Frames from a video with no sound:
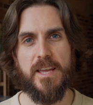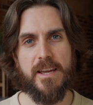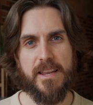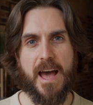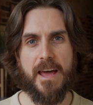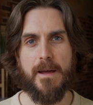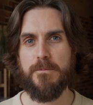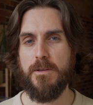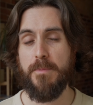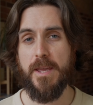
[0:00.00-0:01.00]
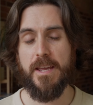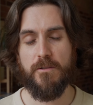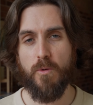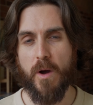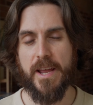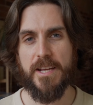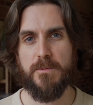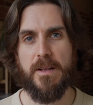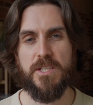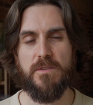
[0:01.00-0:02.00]
It can add up to being quite
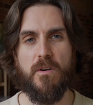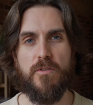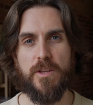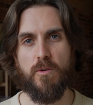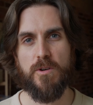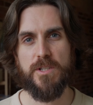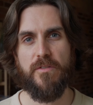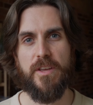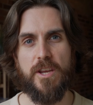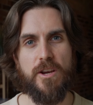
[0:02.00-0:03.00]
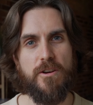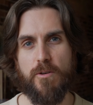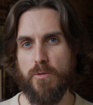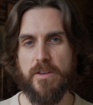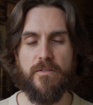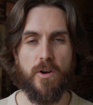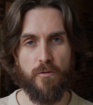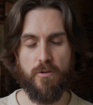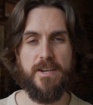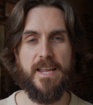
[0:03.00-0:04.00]
expensive over the course of a year or even
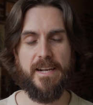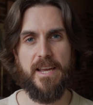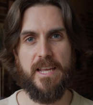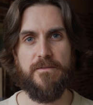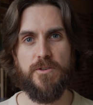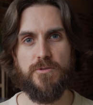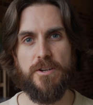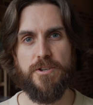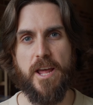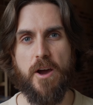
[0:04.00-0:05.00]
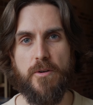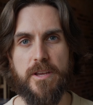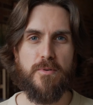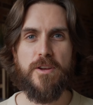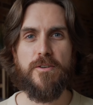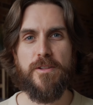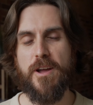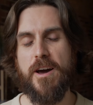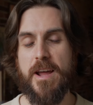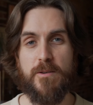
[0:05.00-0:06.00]
over a decade if you stretch it out. Pretty early
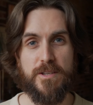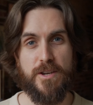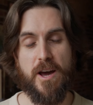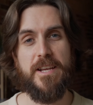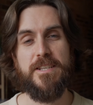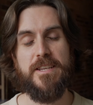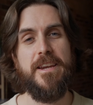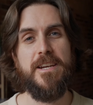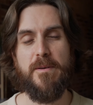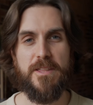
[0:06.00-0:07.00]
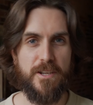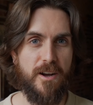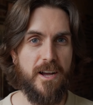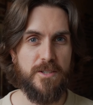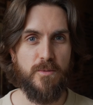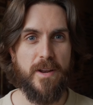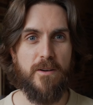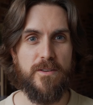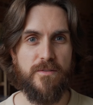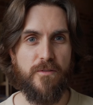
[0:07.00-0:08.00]
on, I was not excited about the cost when I
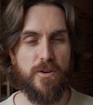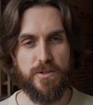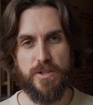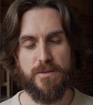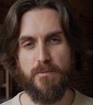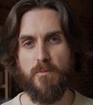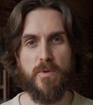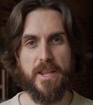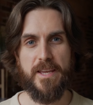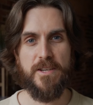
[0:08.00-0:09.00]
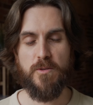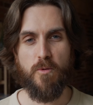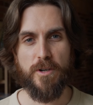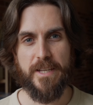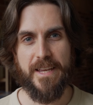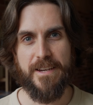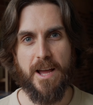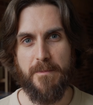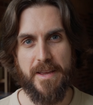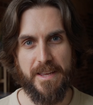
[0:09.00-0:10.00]
was first just getting into working and
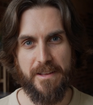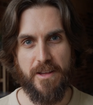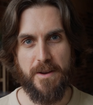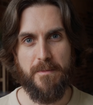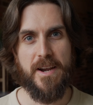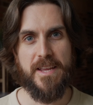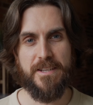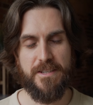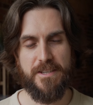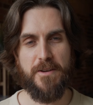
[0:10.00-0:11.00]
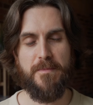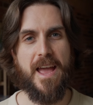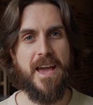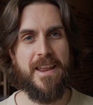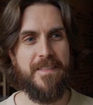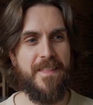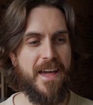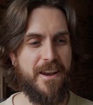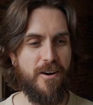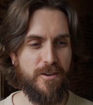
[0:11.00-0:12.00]
not making a lot of money as a young man. And
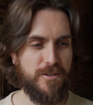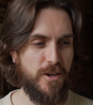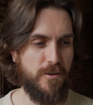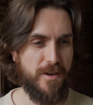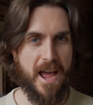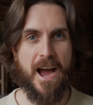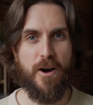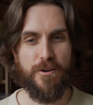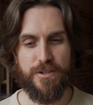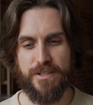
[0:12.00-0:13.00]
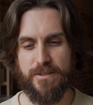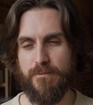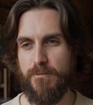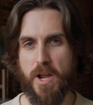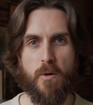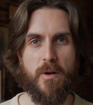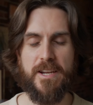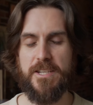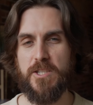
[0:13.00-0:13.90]
then also now just not wanting to